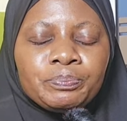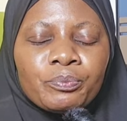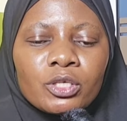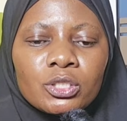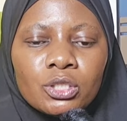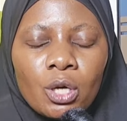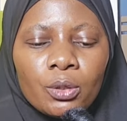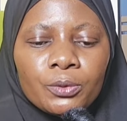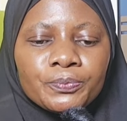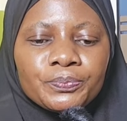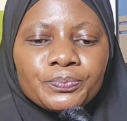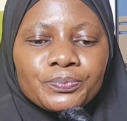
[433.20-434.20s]

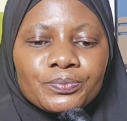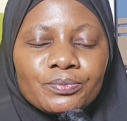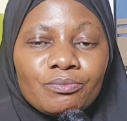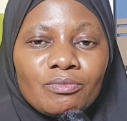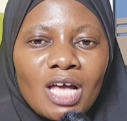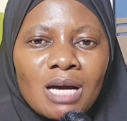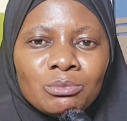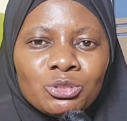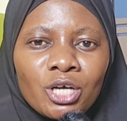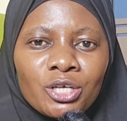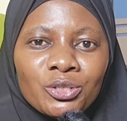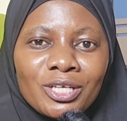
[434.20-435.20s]
So I'm
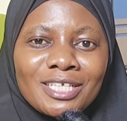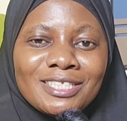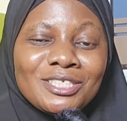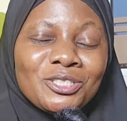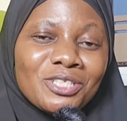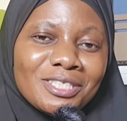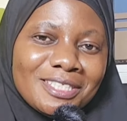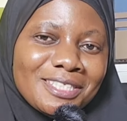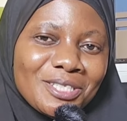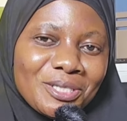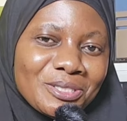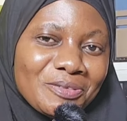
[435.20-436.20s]
trying to get into the
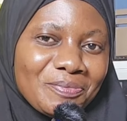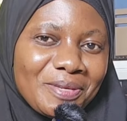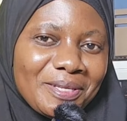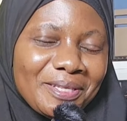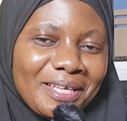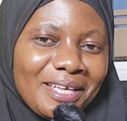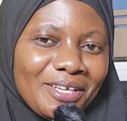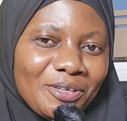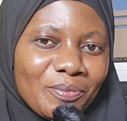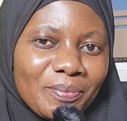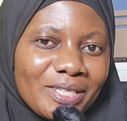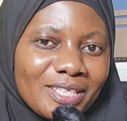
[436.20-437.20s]
details of me,
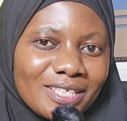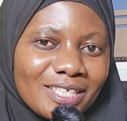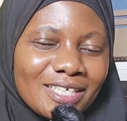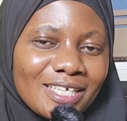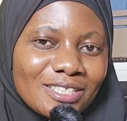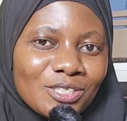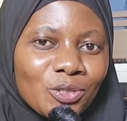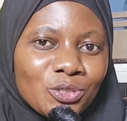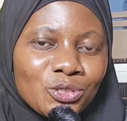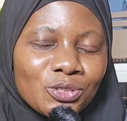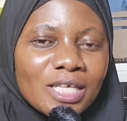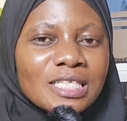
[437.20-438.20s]
being a kid. I
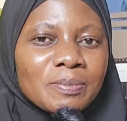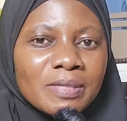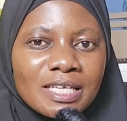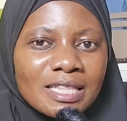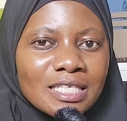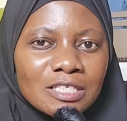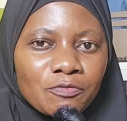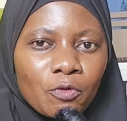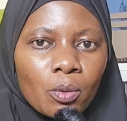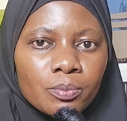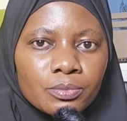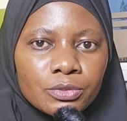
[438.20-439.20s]
told you, let's begin this
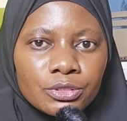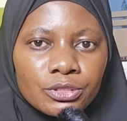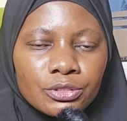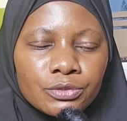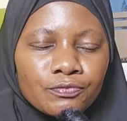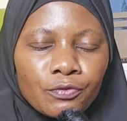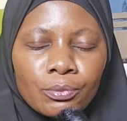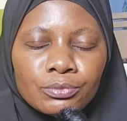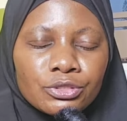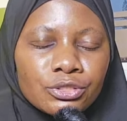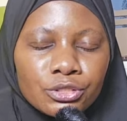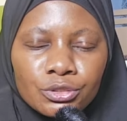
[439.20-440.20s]
from
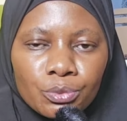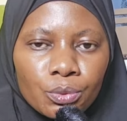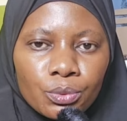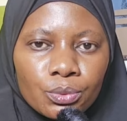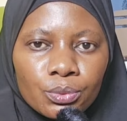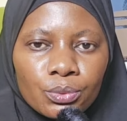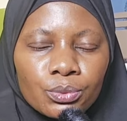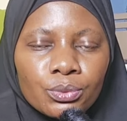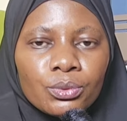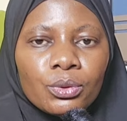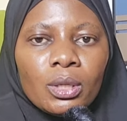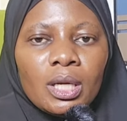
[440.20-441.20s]
zero.
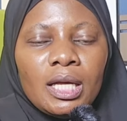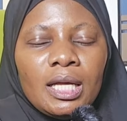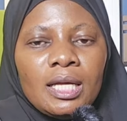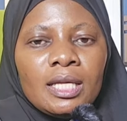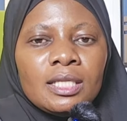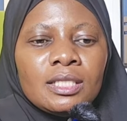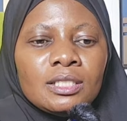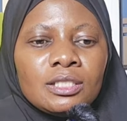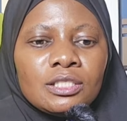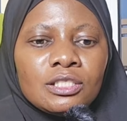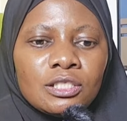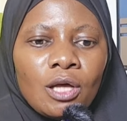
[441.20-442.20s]

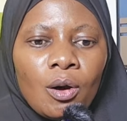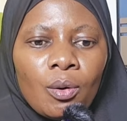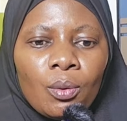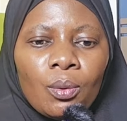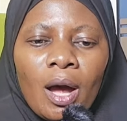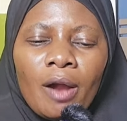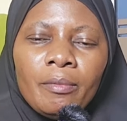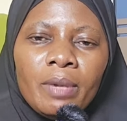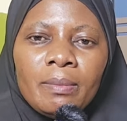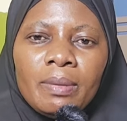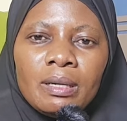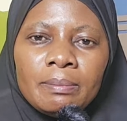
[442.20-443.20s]
So I
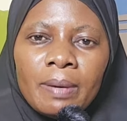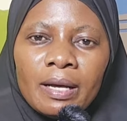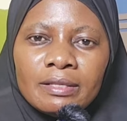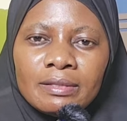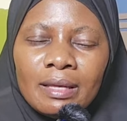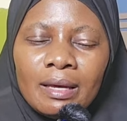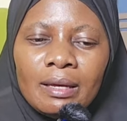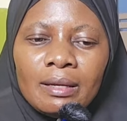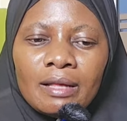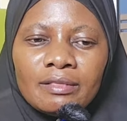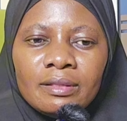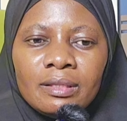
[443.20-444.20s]
remember by then,
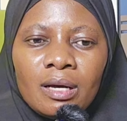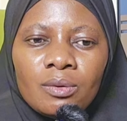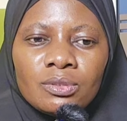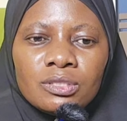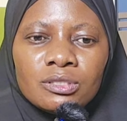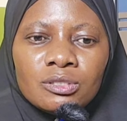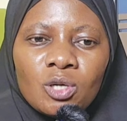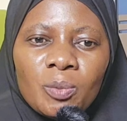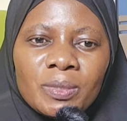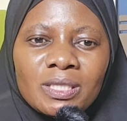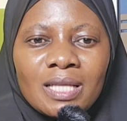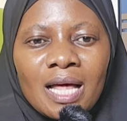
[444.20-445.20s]
I think I was in
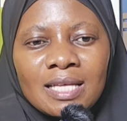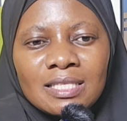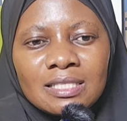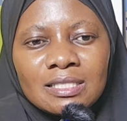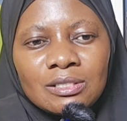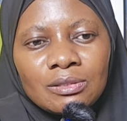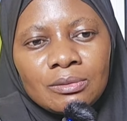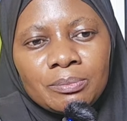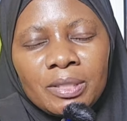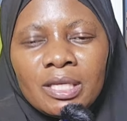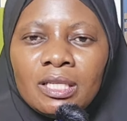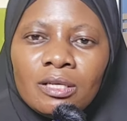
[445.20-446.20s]
top class,
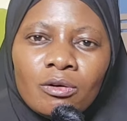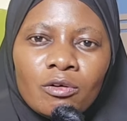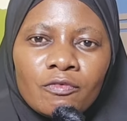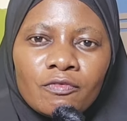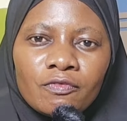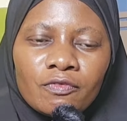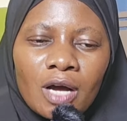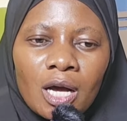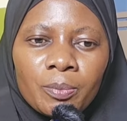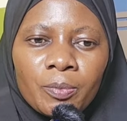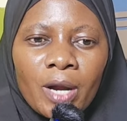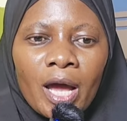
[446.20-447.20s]
beginning of
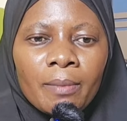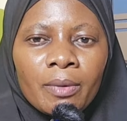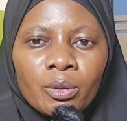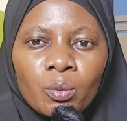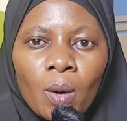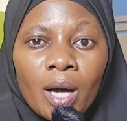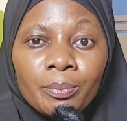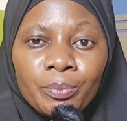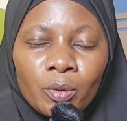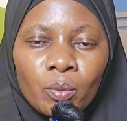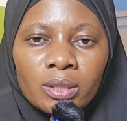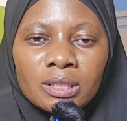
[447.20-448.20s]
primary one,
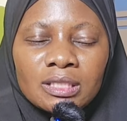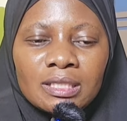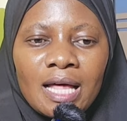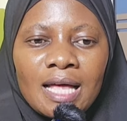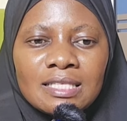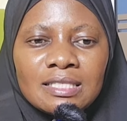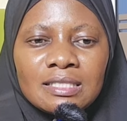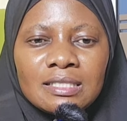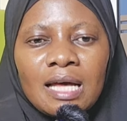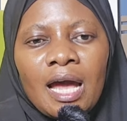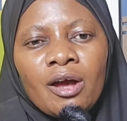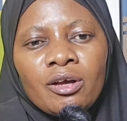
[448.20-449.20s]
P1 class.
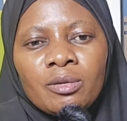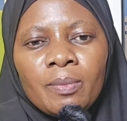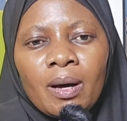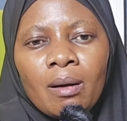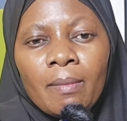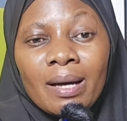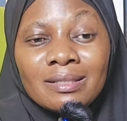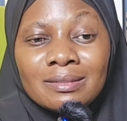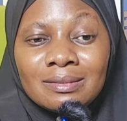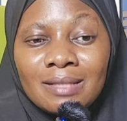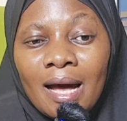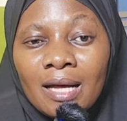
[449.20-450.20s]
And I heard about my
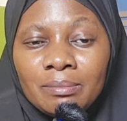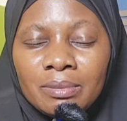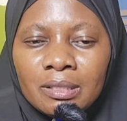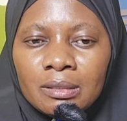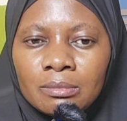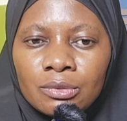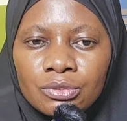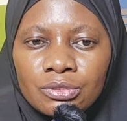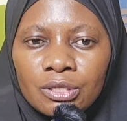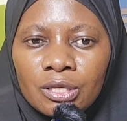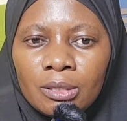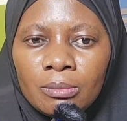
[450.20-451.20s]
dad being a
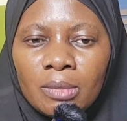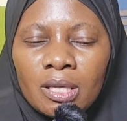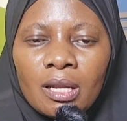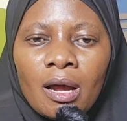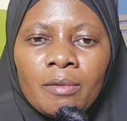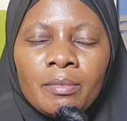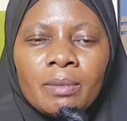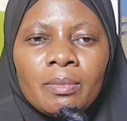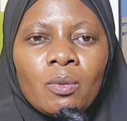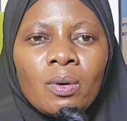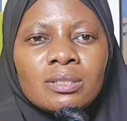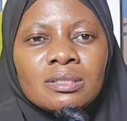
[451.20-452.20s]
Muslim. And I
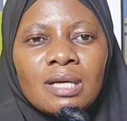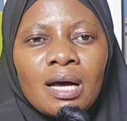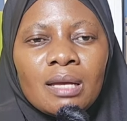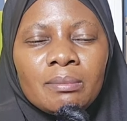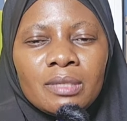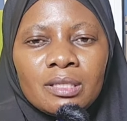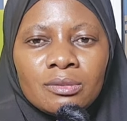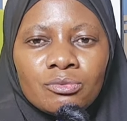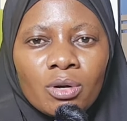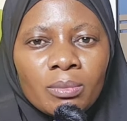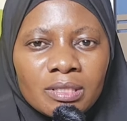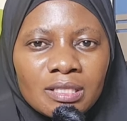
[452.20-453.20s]
remember one time in
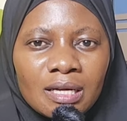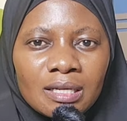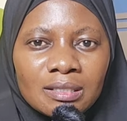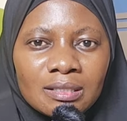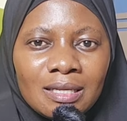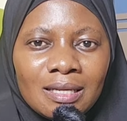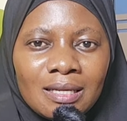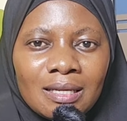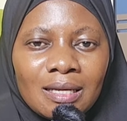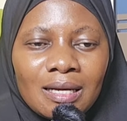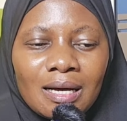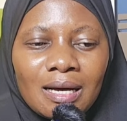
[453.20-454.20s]
Ramadan,
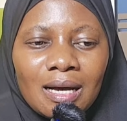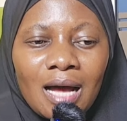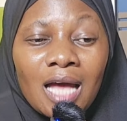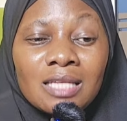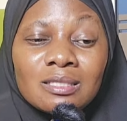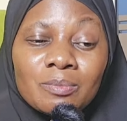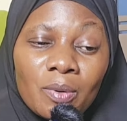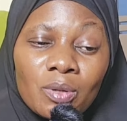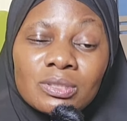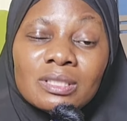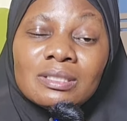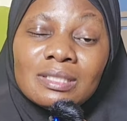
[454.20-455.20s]
I
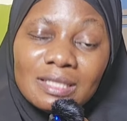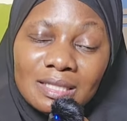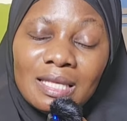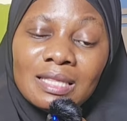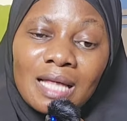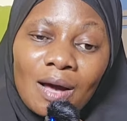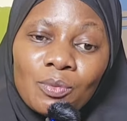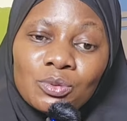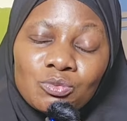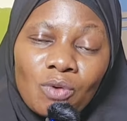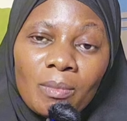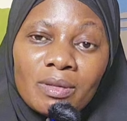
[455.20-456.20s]
supposedly think that
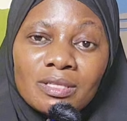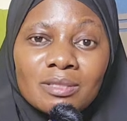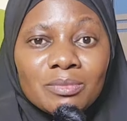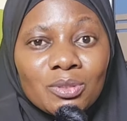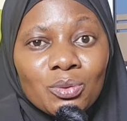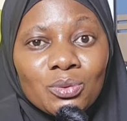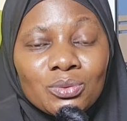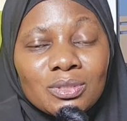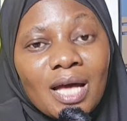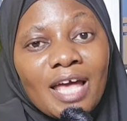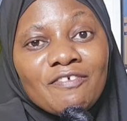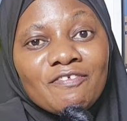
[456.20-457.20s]
was Ramadan
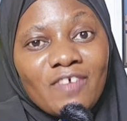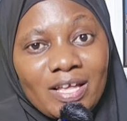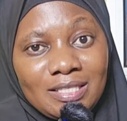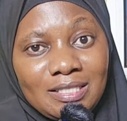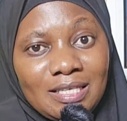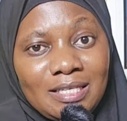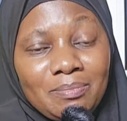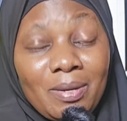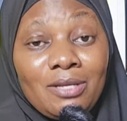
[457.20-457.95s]
because I fasted.